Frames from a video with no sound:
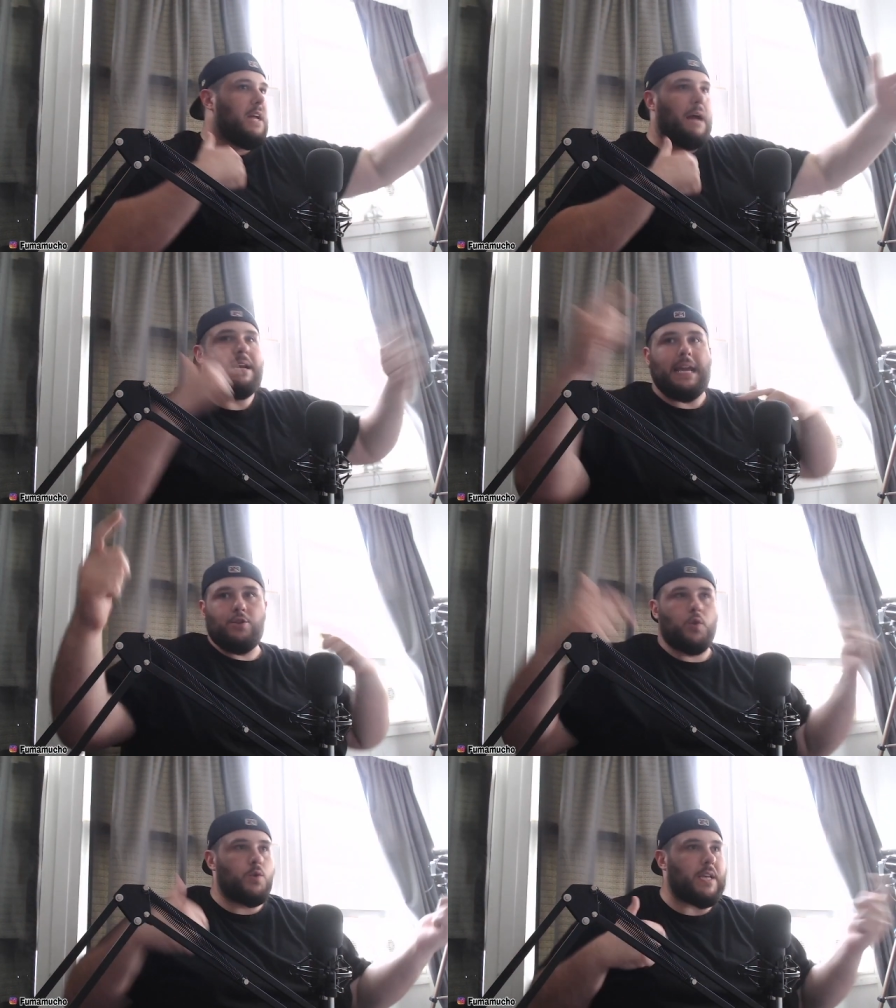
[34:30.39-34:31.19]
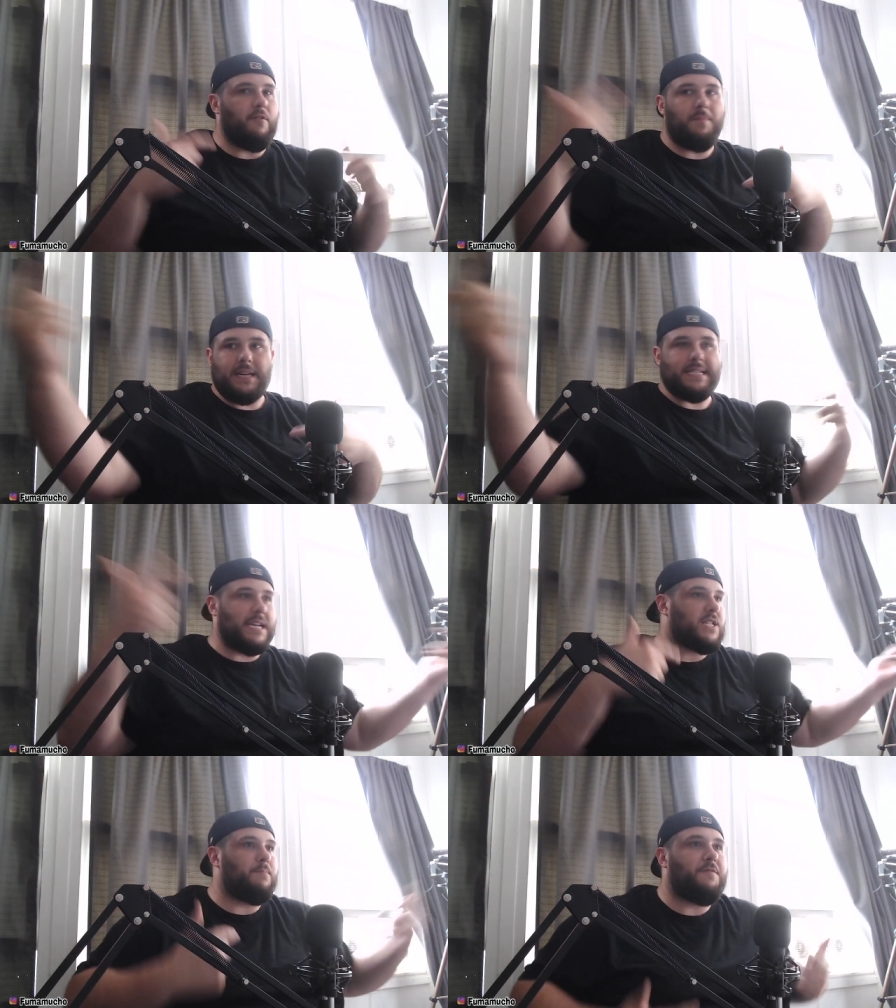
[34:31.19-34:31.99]
I'm going to introduce everybody, say
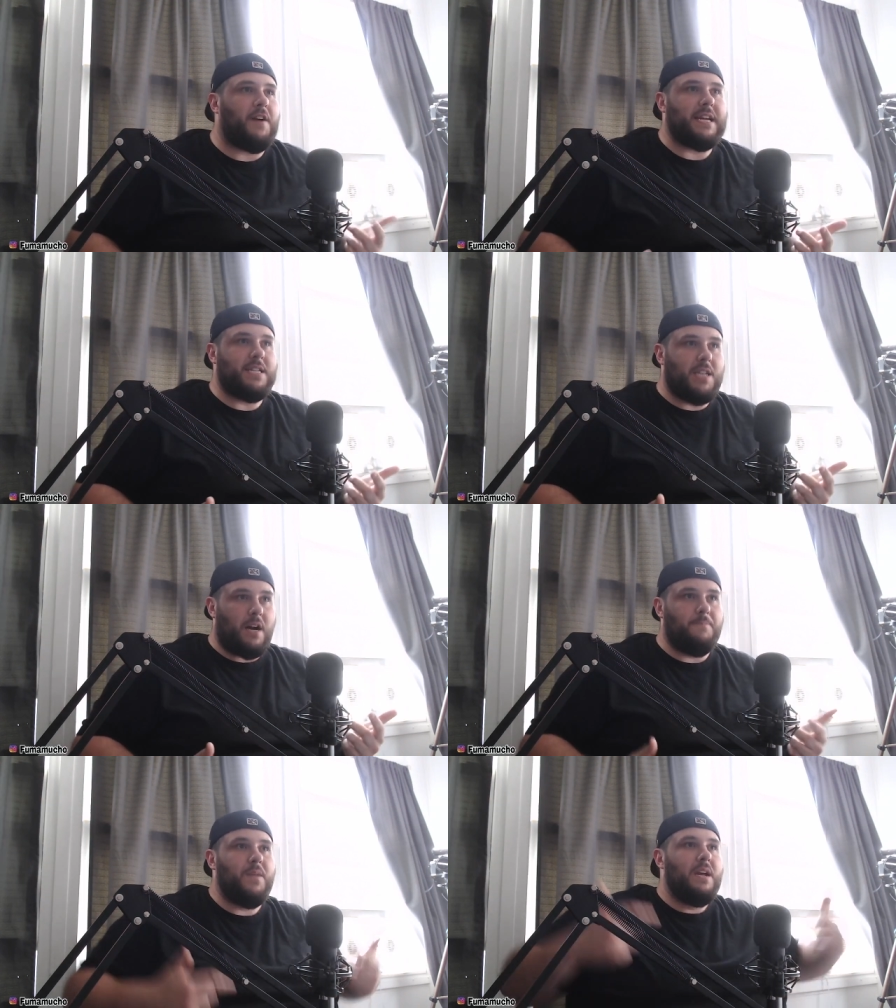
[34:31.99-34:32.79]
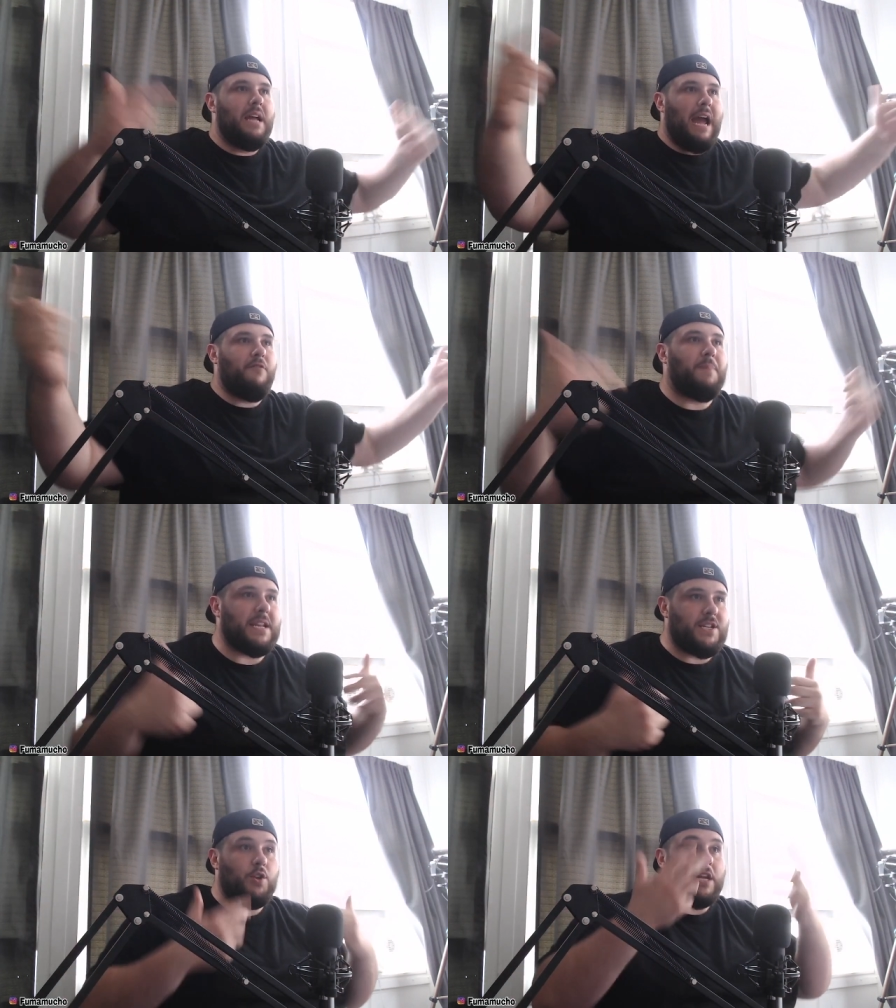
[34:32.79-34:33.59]
something fucking dumb, everybody,
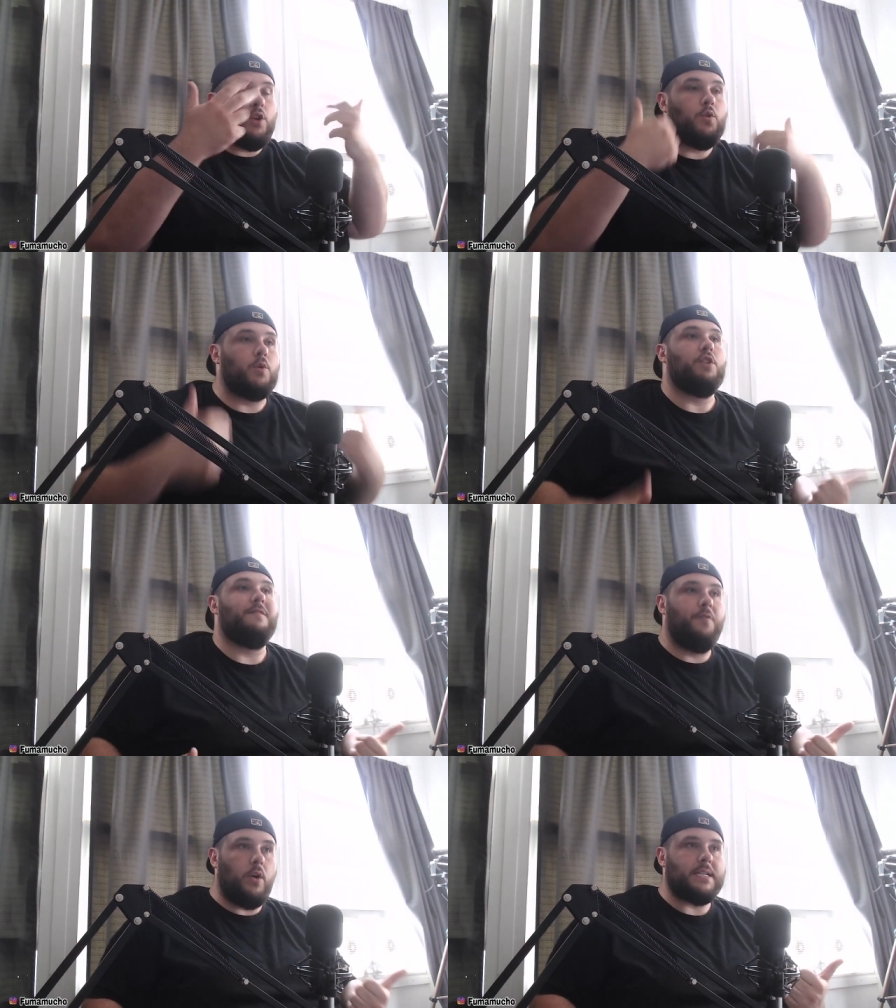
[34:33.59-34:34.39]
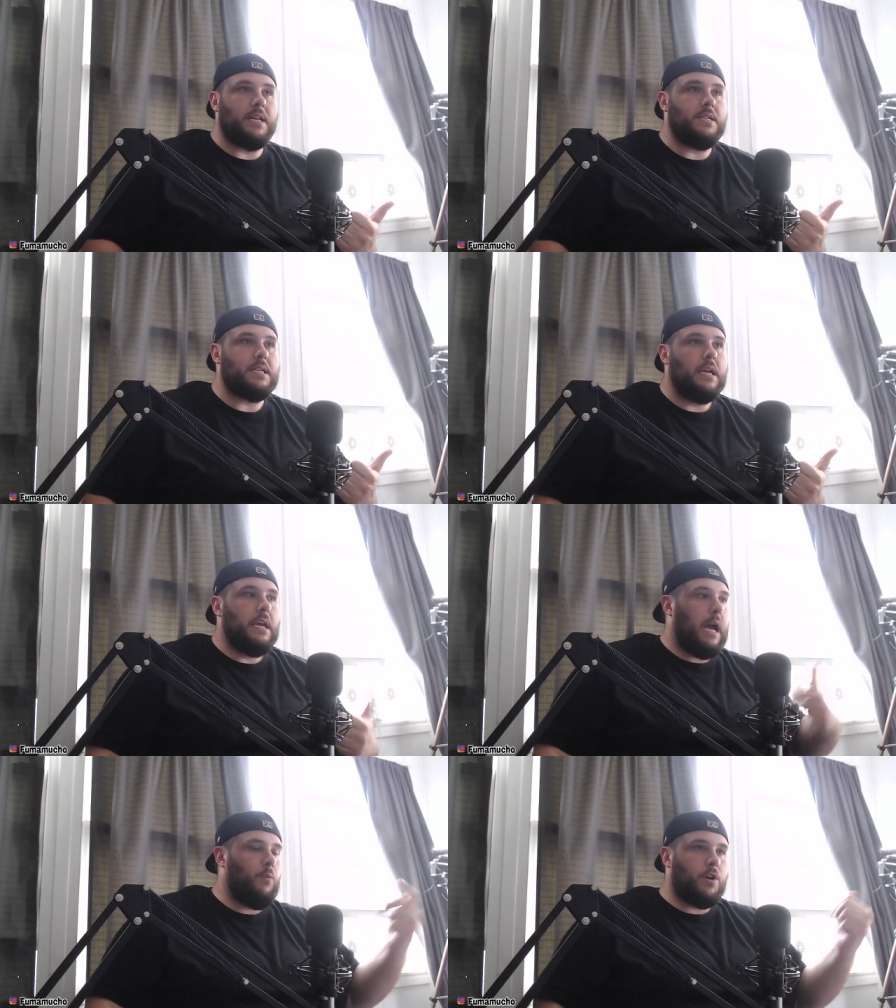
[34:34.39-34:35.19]
so they know what your voice is,
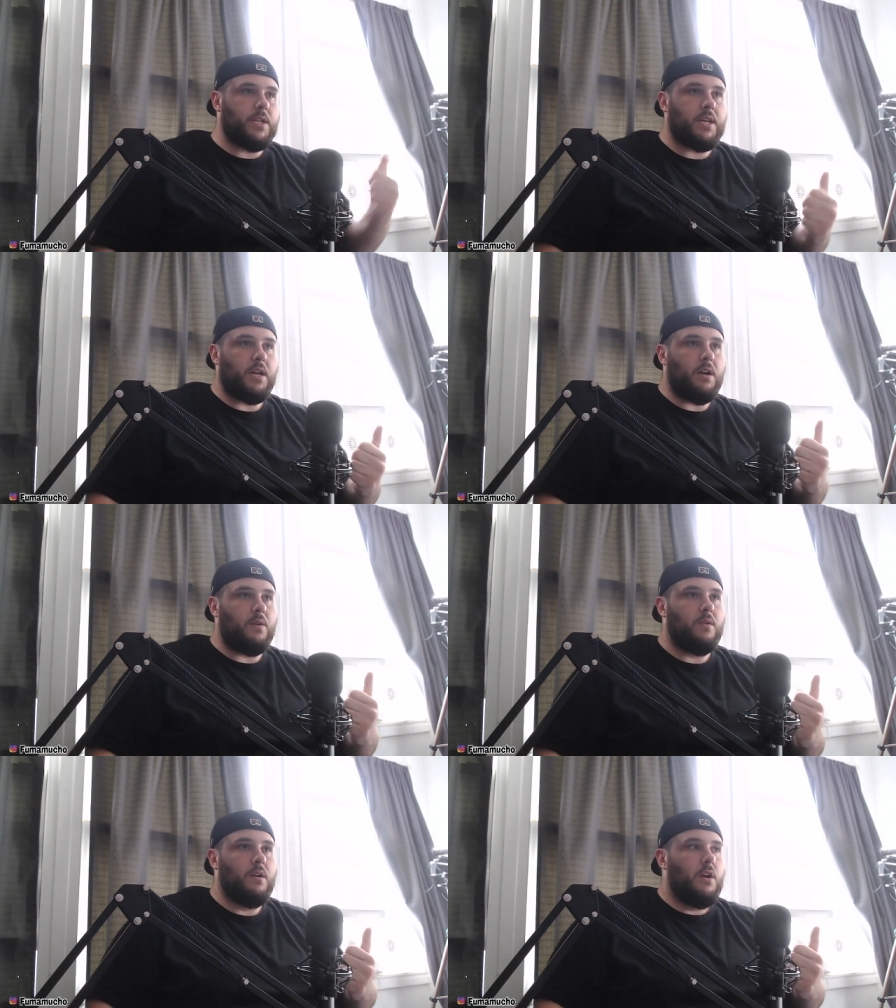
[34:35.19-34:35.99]
and we're good to go.